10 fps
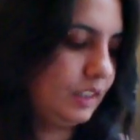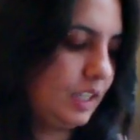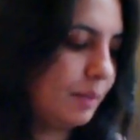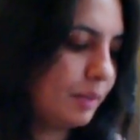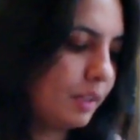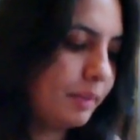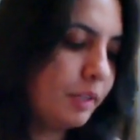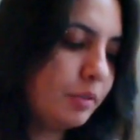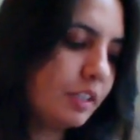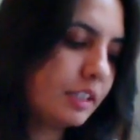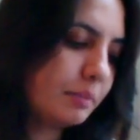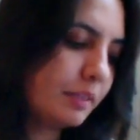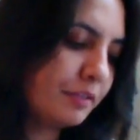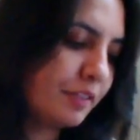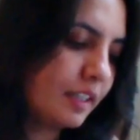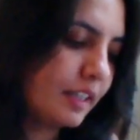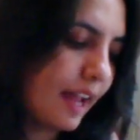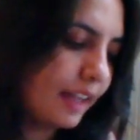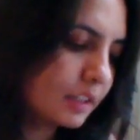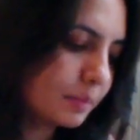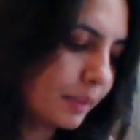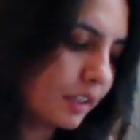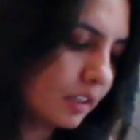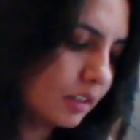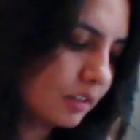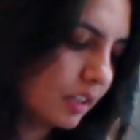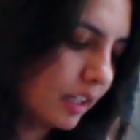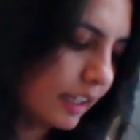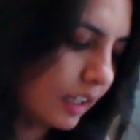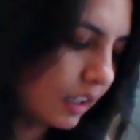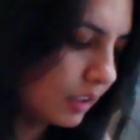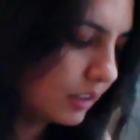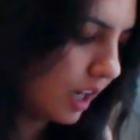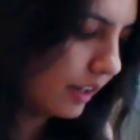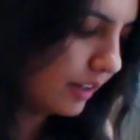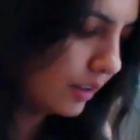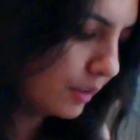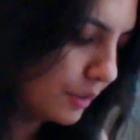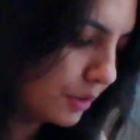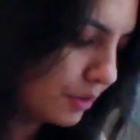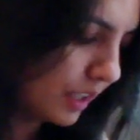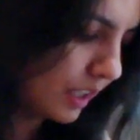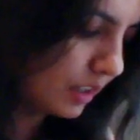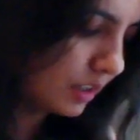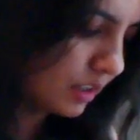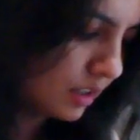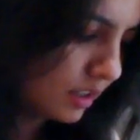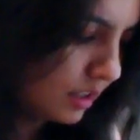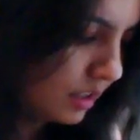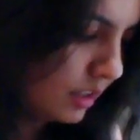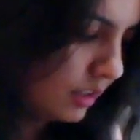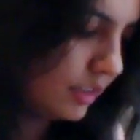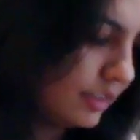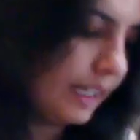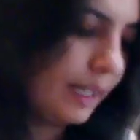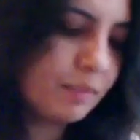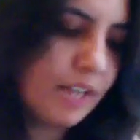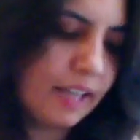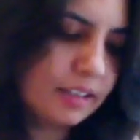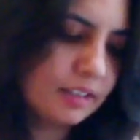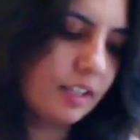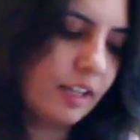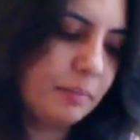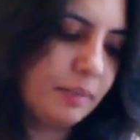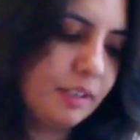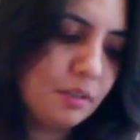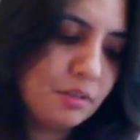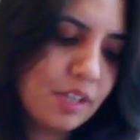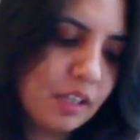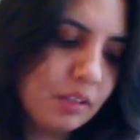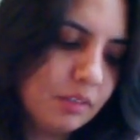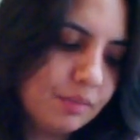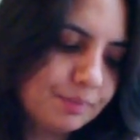I'm going to be using some different decks because, you know, I kind of got tired of using the same decks that I've been using.